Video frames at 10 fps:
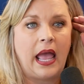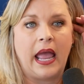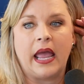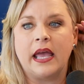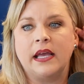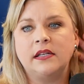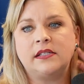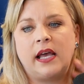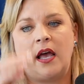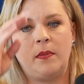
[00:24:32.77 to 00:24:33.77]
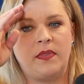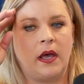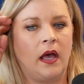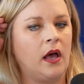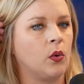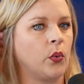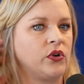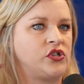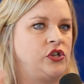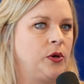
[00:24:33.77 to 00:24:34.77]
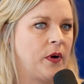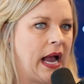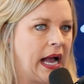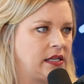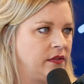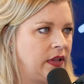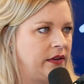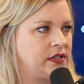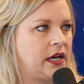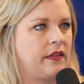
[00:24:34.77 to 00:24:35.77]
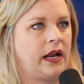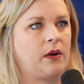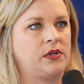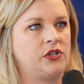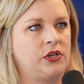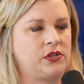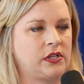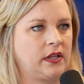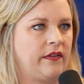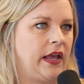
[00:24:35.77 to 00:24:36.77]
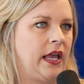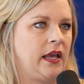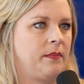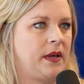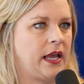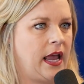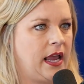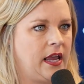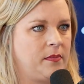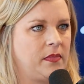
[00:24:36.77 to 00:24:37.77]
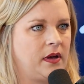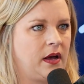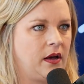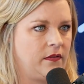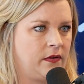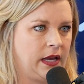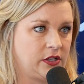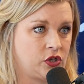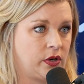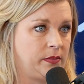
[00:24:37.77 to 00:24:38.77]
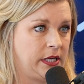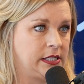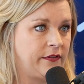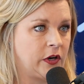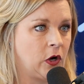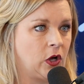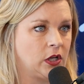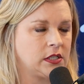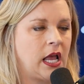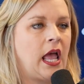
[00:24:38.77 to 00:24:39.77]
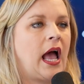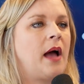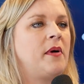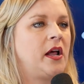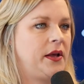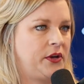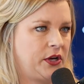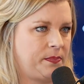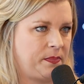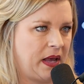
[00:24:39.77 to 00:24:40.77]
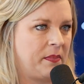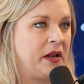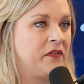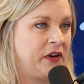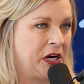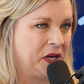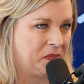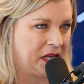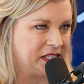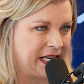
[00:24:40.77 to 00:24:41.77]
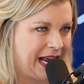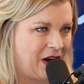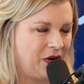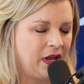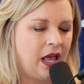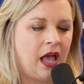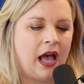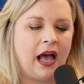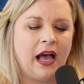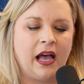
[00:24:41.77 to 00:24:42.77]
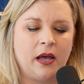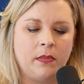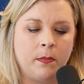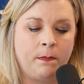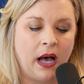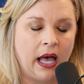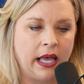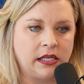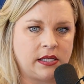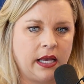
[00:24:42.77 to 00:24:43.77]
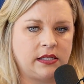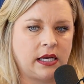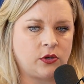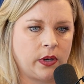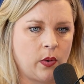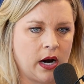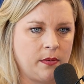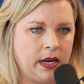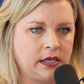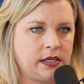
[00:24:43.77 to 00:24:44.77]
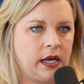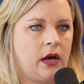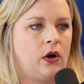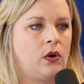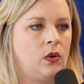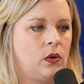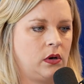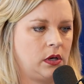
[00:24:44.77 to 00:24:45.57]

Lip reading: And the super active lifestyle that I was used to living became extremely difficult. I'm in a very good place now. But it does require me to go